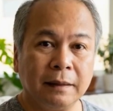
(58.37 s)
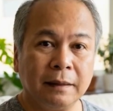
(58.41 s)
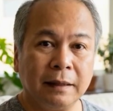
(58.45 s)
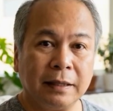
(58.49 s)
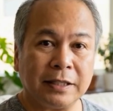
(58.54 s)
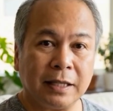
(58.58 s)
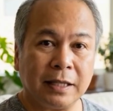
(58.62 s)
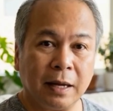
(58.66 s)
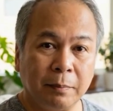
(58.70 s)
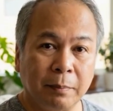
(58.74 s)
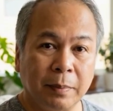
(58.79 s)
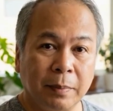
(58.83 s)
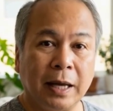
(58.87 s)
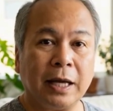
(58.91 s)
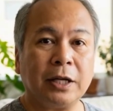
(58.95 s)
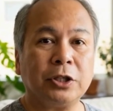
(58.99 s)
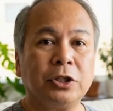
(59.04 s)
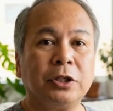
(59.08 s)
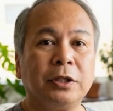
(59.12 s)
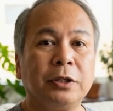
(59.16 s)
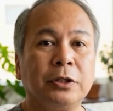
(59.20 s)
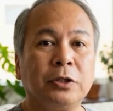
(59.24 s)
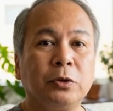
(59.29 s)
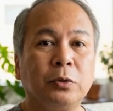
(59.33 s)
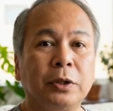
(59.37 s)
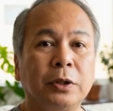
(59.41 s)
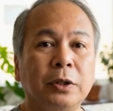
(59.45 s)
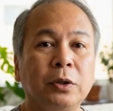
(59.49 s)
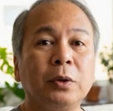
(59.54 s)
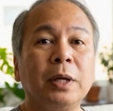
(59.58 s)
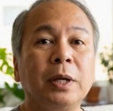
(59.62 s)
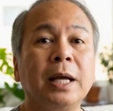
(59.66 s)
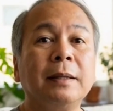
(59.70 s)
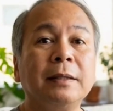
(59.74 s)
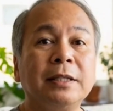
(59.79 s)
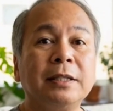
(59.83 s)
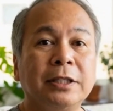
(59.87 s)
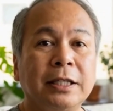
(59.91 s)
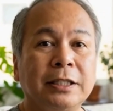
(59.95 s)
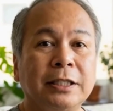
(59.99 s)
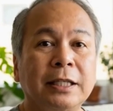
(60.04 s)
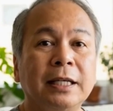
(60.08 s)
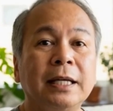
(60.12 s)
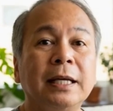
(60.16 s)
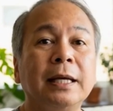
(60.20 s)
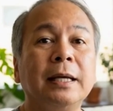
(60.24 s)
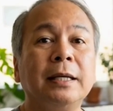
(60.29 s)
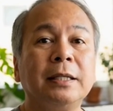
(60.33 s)
Some patients with Graves'
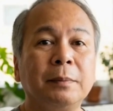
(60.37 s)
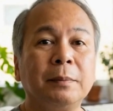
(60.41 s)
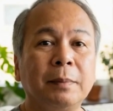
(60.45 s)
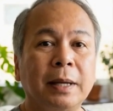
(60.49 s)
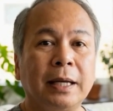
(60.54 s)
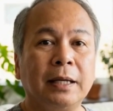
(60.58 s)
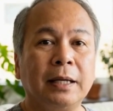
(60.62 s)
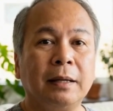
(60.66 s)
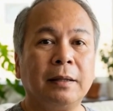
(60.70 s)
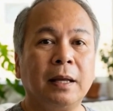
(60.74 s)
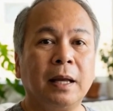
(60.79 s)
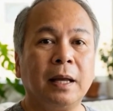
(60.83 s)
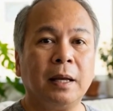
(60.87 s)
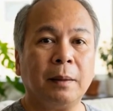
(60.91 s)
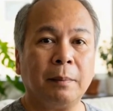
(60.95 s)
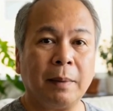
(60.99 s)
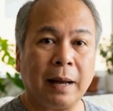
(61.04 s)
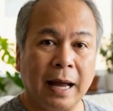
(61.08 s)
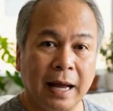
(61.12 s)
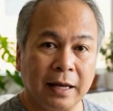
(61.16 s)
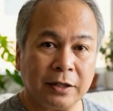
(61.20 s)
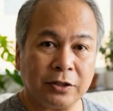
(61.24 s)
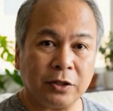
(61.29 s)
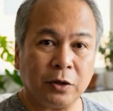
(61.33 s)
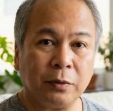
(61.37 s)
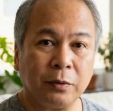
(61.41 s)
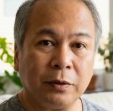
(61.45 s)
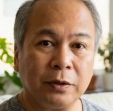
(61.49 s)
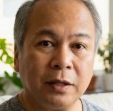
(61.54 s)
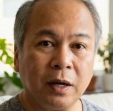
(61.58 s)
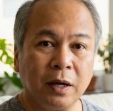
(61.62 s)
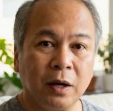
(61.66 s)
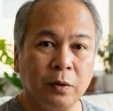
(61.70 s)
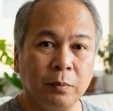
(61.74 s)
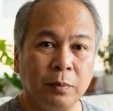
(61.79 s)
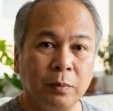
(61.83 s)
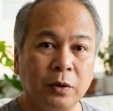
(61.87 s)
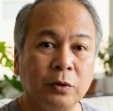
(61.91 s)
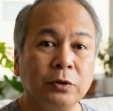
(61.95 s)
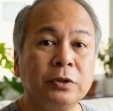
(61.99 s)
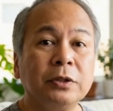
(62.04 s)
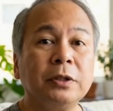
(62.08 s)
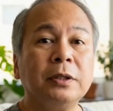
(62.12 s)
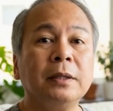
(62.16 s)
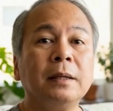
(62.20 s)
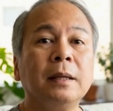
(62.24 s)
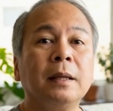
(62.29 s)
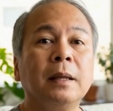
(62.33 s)
disease may develop
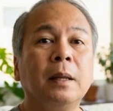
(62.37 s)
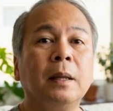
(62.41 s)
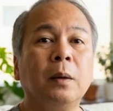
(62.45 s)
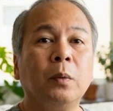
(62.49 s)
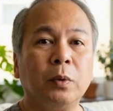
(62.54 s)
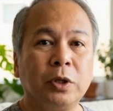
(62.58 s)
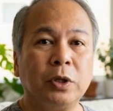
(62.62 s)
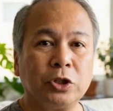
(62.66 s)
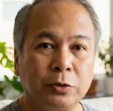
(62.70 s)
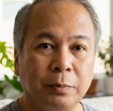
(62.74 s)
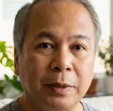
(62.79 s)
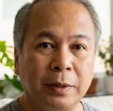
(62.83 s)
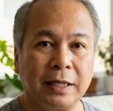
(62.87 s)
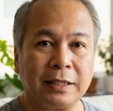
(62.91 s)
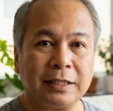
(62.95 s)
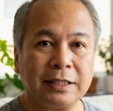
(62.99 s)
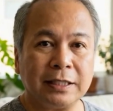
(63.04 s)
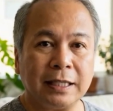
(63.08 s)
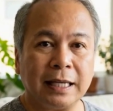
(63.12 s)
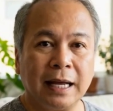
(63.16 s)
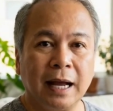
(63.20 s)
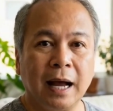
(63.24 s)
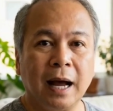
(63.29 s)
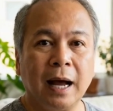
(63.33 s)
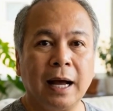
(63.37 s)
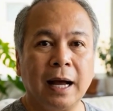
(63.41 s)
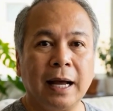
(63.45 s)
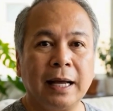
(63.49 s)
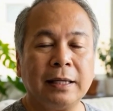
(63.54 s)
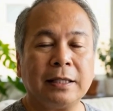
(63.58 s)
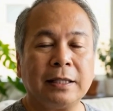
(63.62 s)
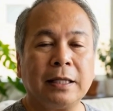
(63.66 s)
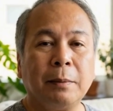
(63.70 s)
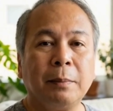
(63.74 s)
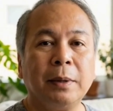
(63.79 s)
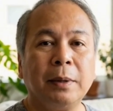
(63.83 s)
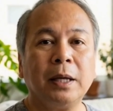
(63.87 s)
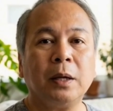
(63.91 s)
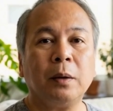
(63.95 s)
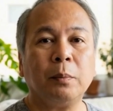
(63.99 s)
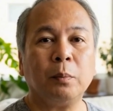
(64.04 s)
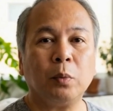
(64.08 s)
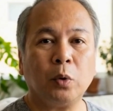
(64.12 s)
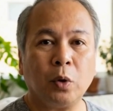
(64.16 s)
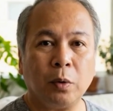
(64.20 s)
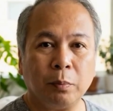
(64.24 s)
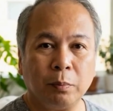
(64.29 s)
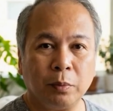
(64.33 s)
exophthalmos, which means the eyes appear
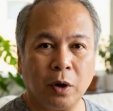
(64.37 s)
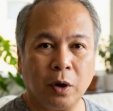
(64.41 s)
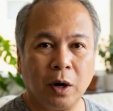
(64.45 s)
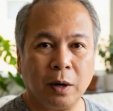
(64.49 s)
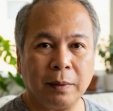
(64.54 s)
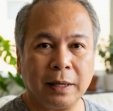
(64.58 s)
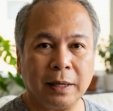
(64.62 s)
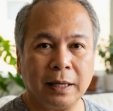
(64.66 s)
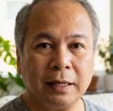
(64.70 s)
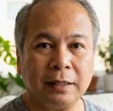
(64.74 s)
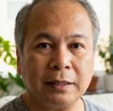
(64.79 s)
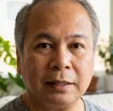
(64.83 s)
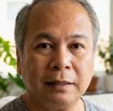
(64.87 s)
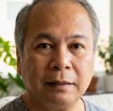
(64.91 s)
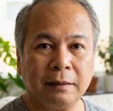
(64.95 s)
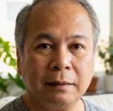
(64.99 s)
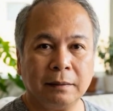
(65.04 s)
more prominent.